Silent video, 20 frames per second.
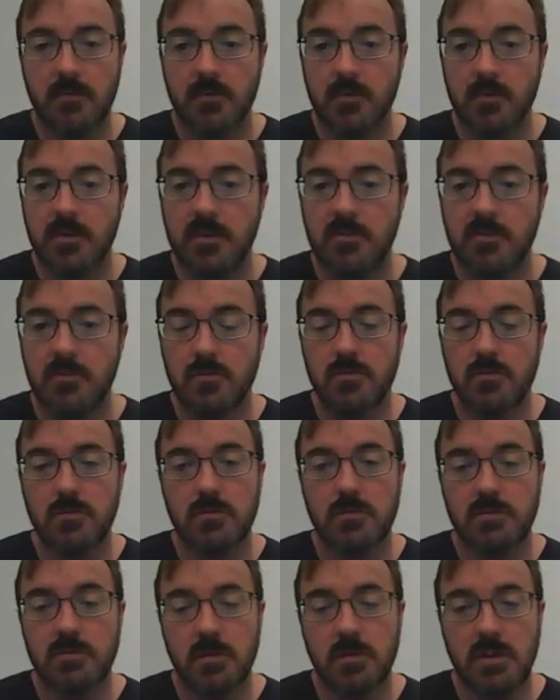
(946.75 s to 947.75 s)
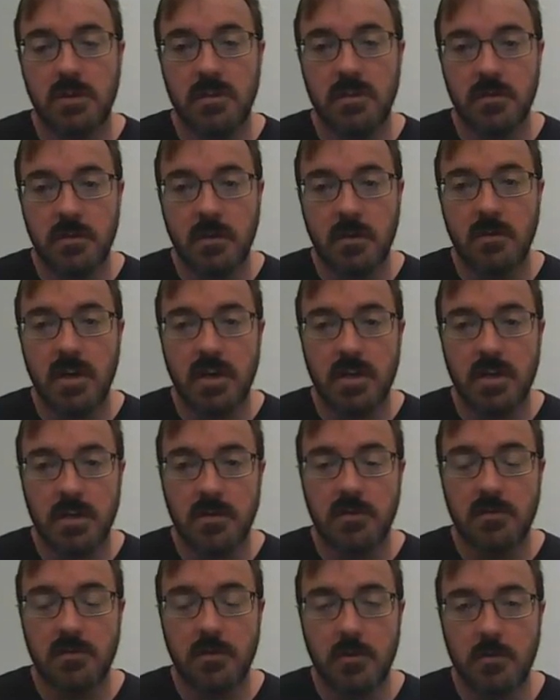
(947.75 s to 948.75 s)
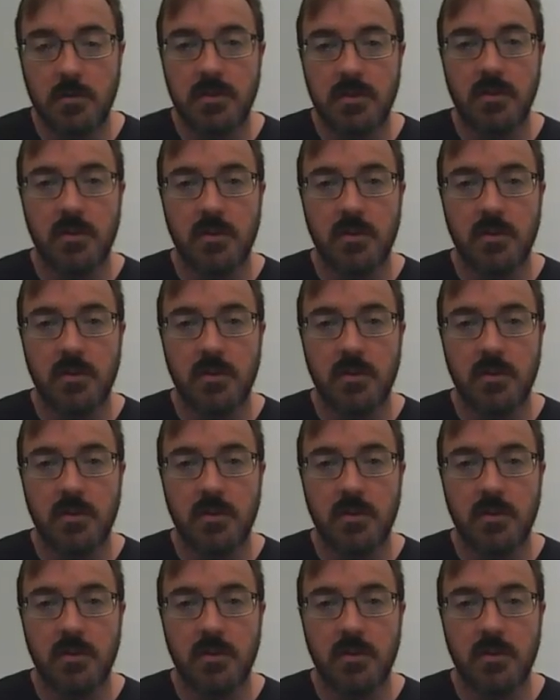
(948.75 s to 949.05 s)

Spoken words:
for these rules, you need to know how to determine